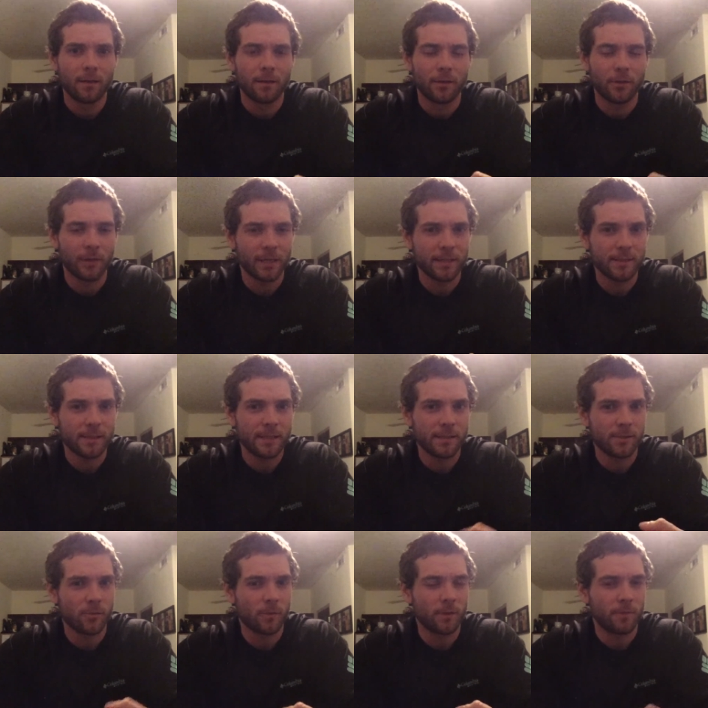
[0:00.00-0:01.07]
the United States
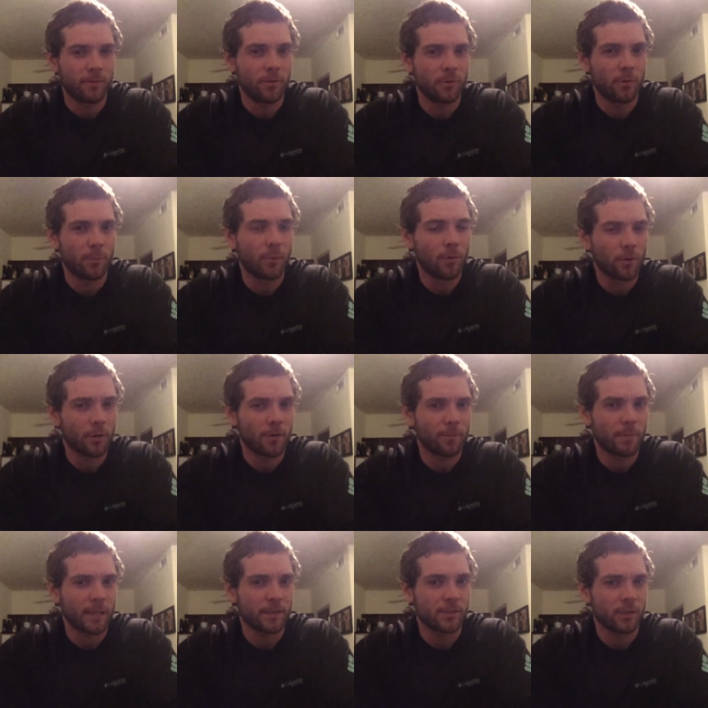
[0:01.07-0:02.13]
is going to view the border of
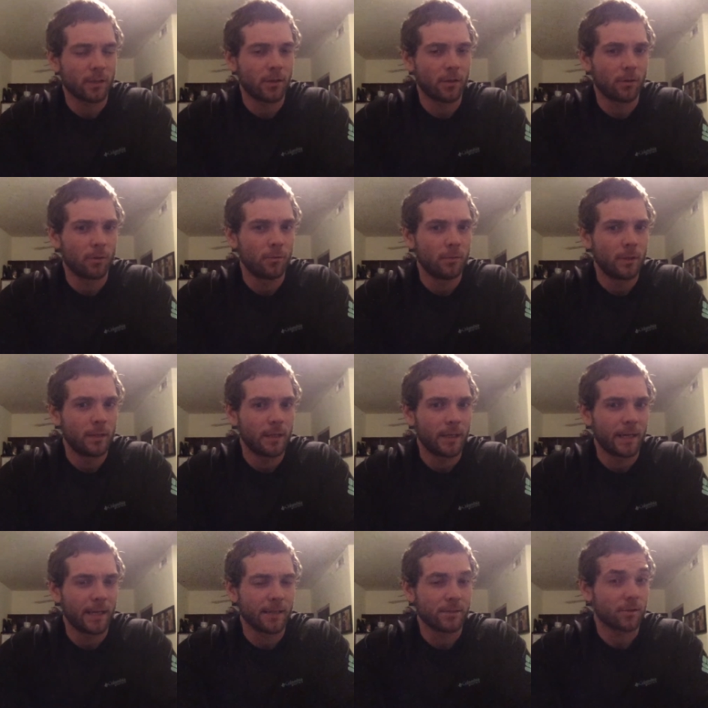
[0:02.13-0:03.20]
Mexico
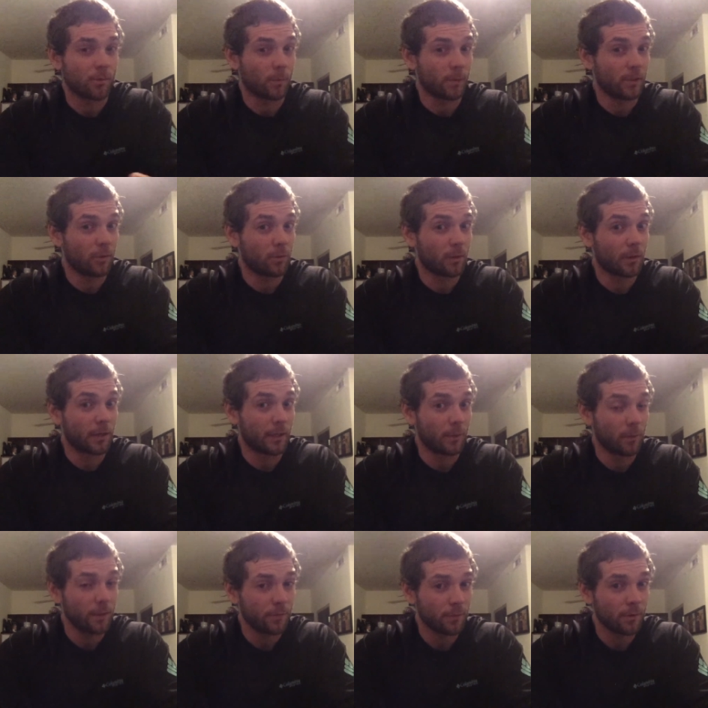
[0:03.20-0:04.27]
as the Rio Grande
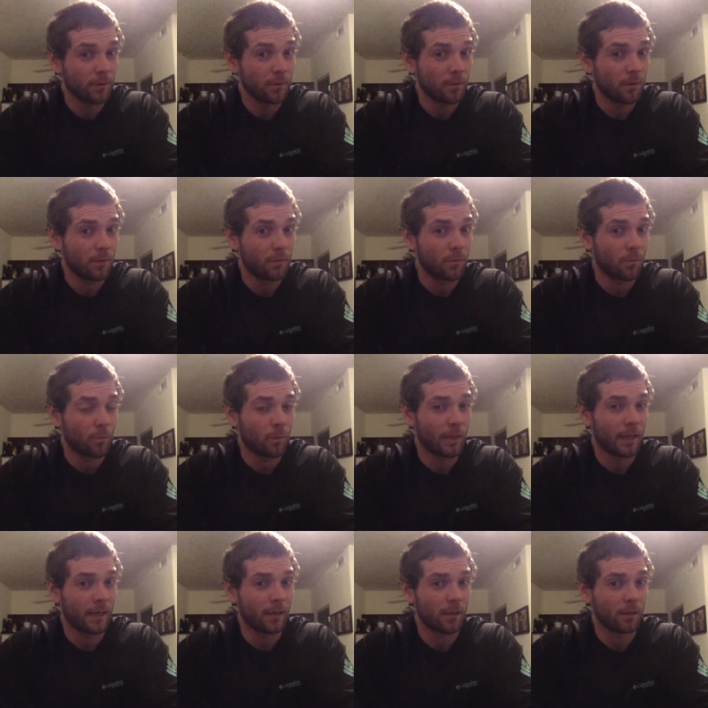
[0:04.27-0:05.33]
River,
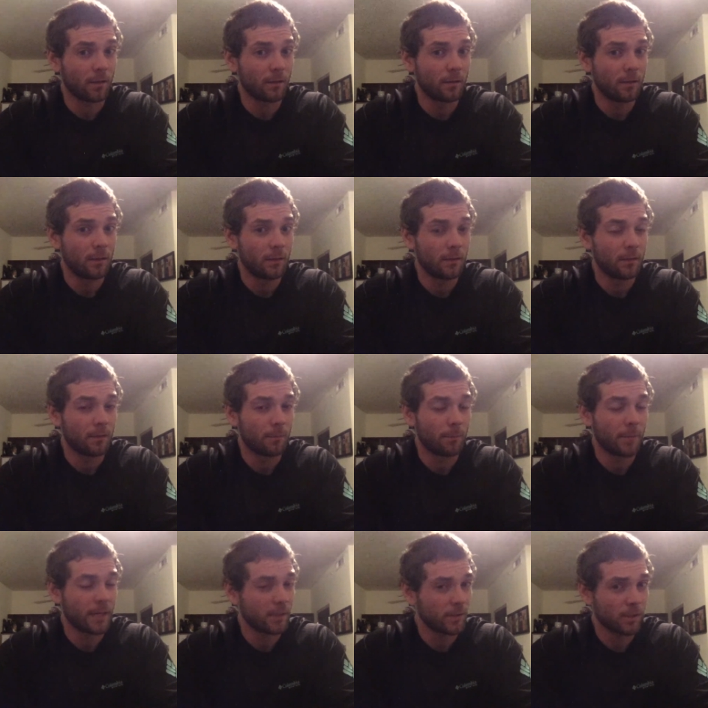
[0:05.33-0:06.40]
while
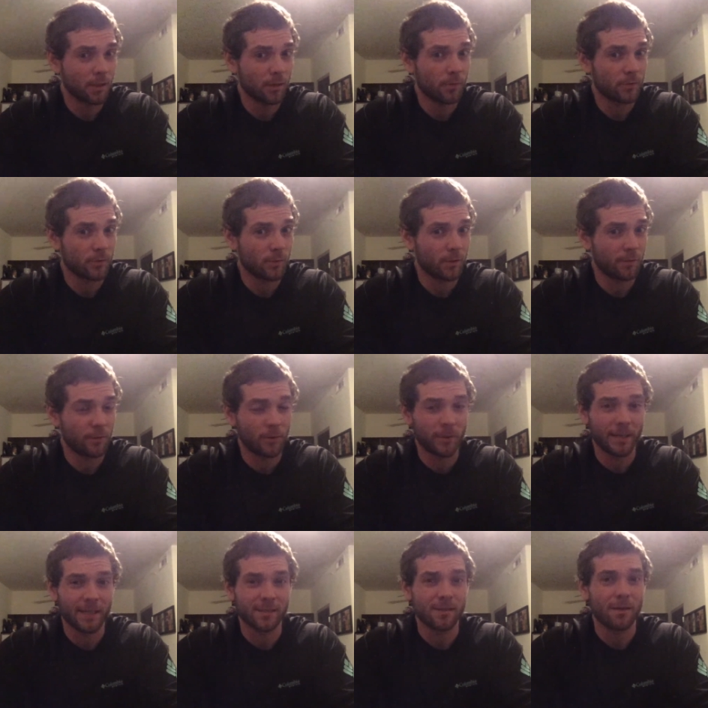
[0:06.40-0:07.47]
Mexico is going to view it
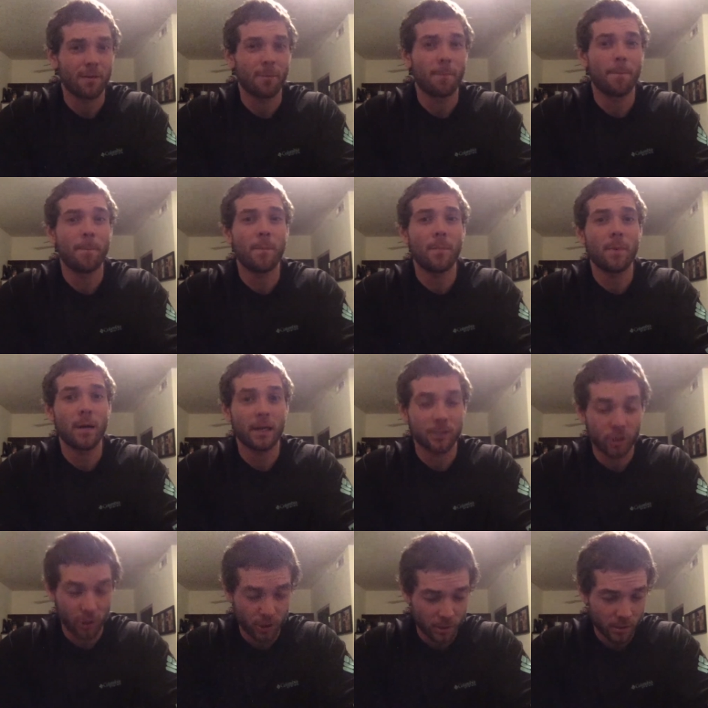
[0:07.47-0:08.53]
as
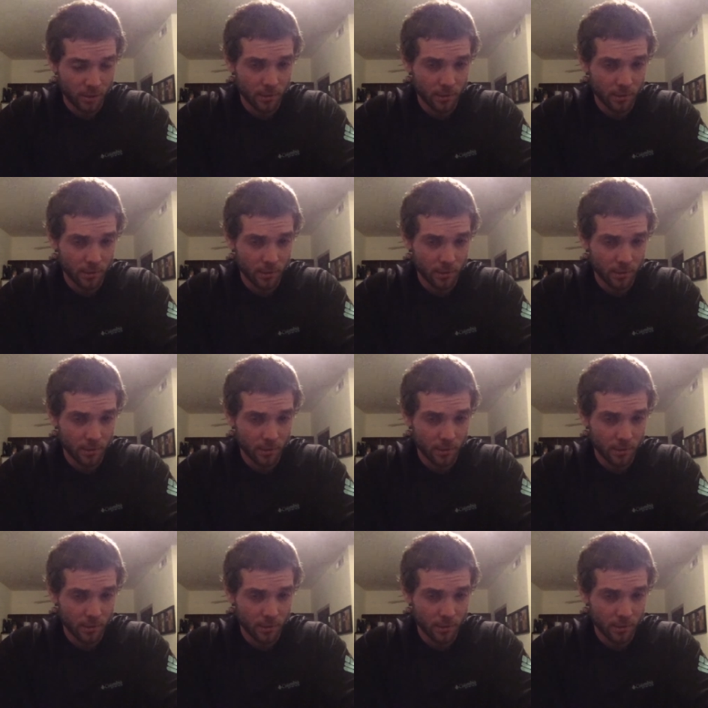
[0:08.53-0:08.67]
much